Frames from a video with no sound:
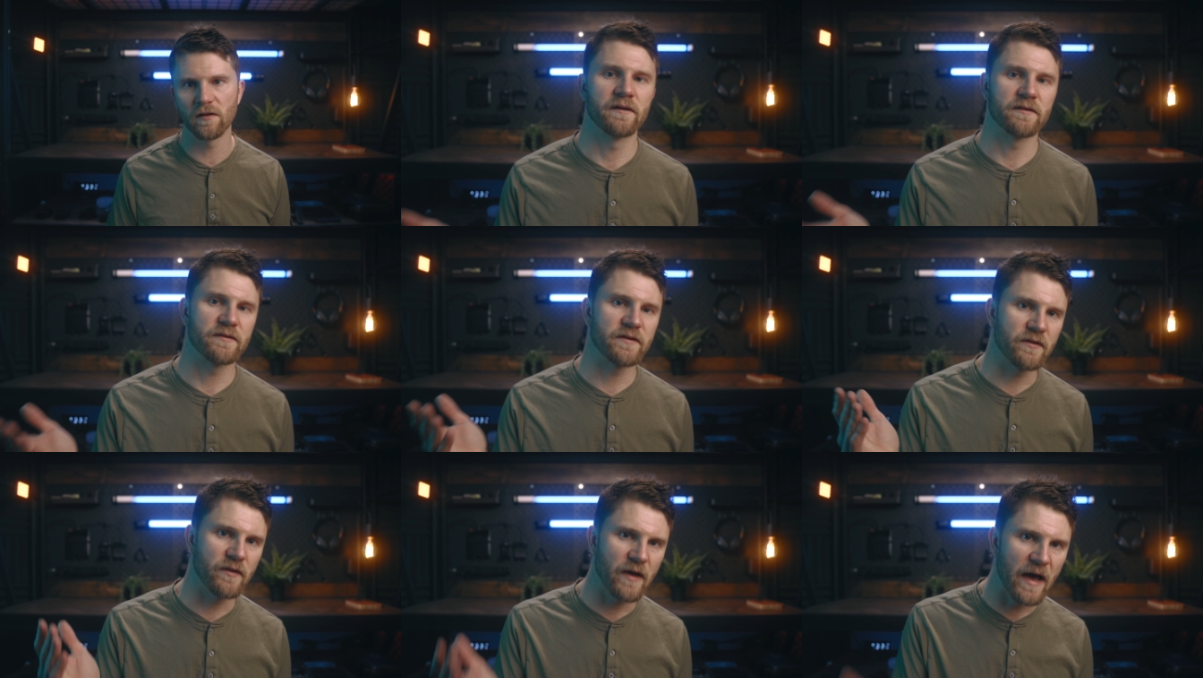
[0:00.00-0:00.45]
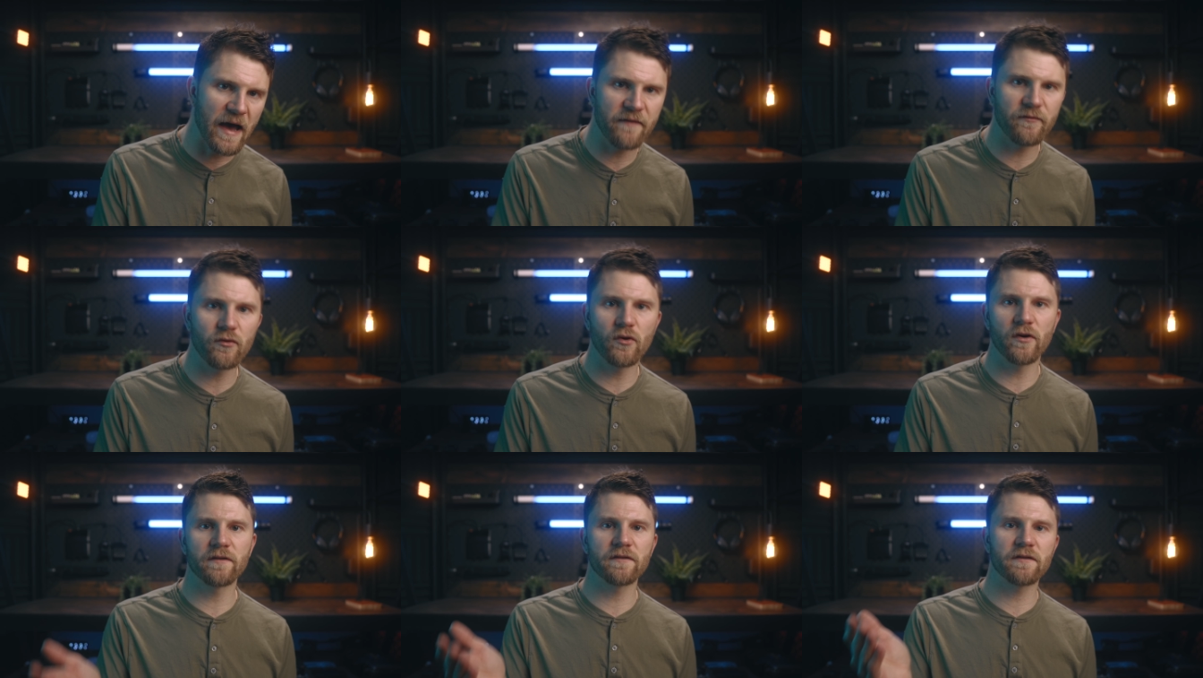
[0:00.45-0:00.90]
Do you
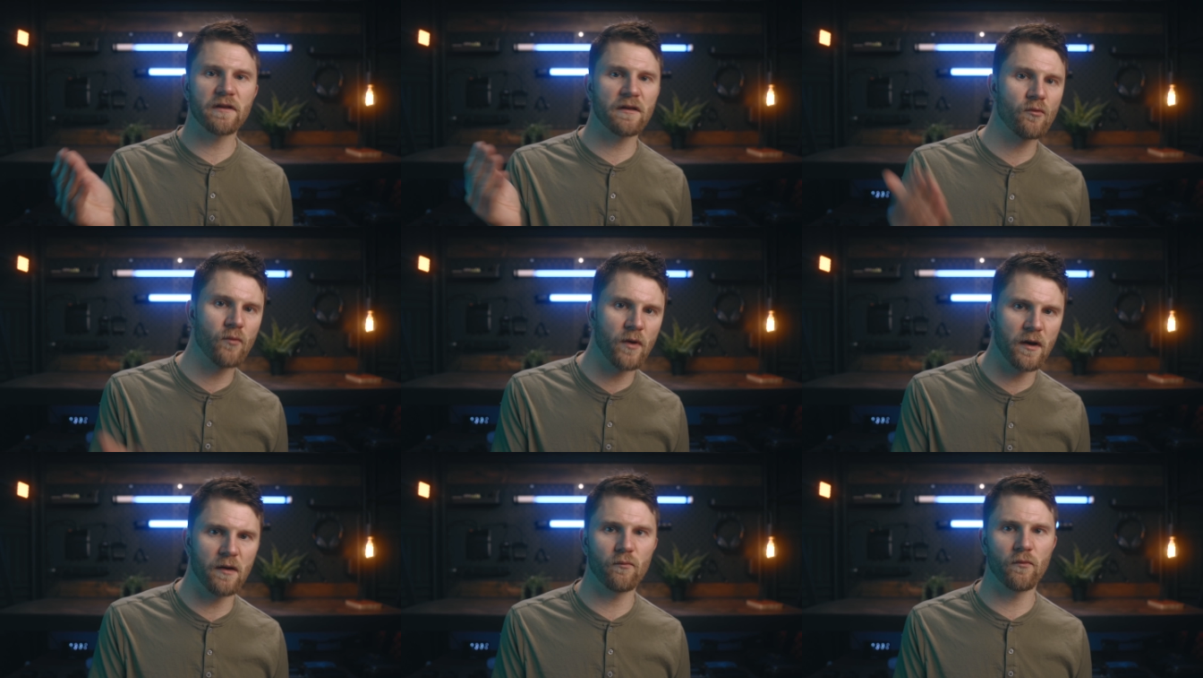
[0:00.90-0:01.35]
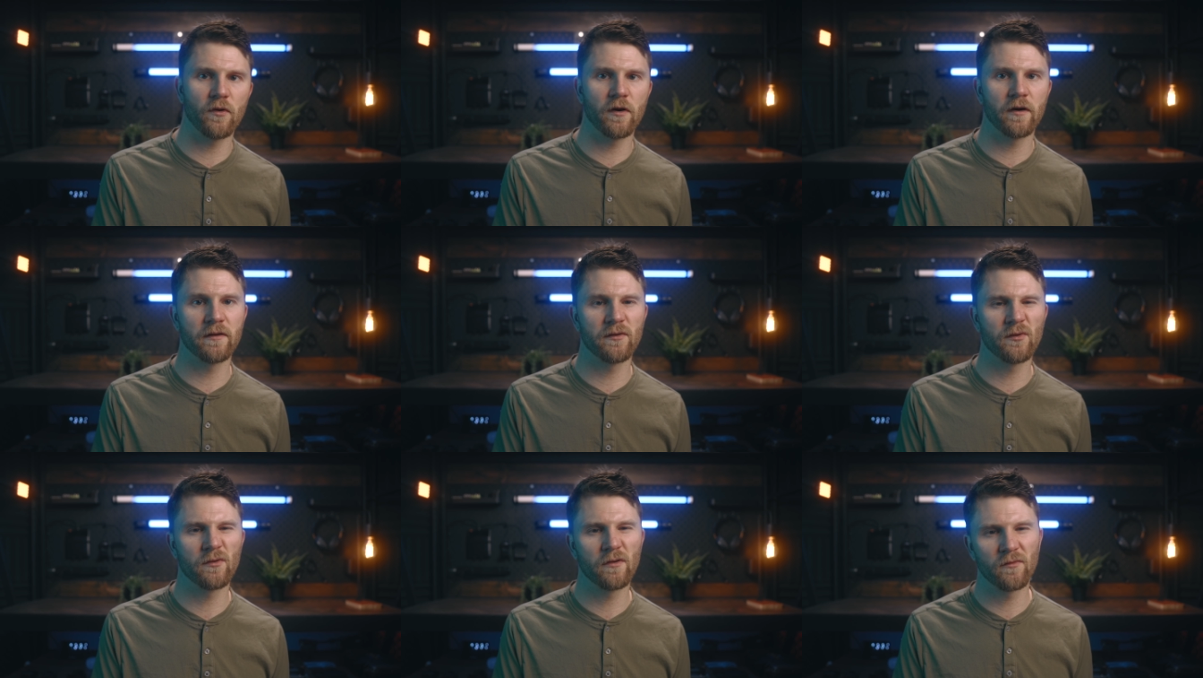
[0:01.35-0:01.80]
have one? Do you want
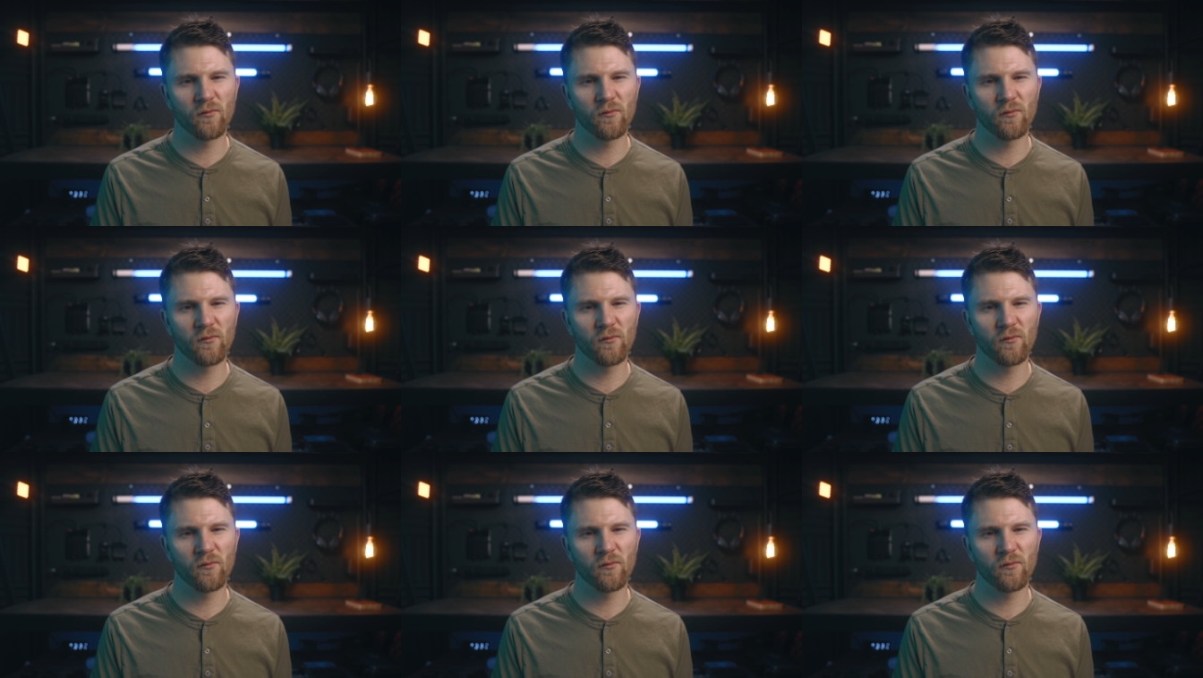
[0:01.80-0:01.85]
one?